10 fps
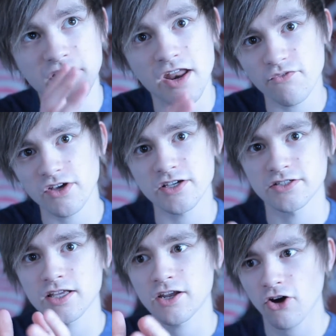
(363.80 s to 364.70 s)
then a verse,
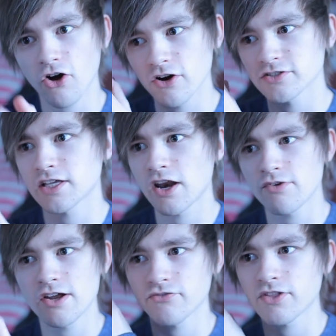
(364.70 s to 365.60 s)
then a chorus, then a
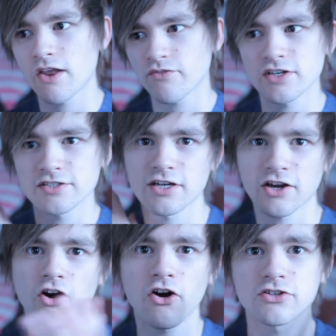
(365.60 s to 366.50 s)
riff, then a verse, then a
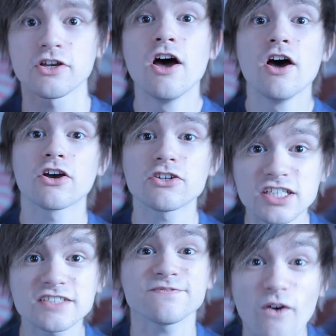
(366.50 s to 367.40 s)
chorus, because
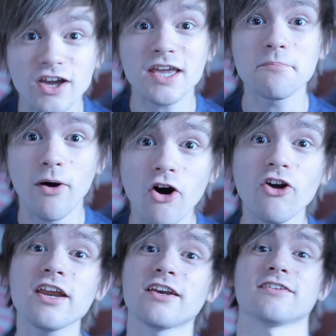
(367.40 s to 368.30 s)
it's fucking
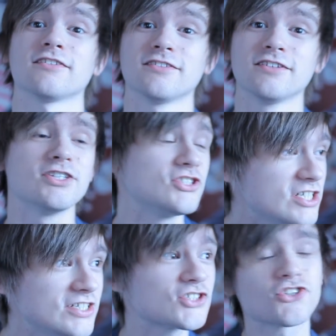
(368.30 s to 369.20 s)
boring.
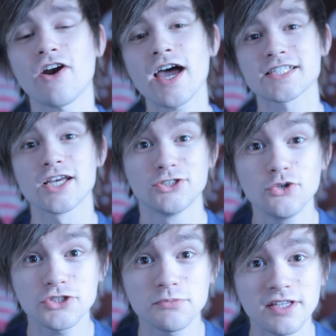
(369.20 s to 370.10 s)
Jesus Christ,
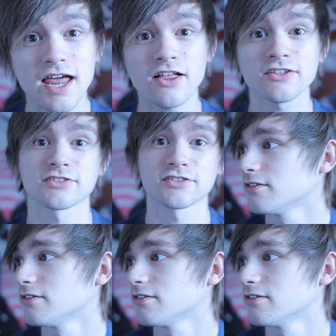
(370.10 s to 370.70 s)
do something else.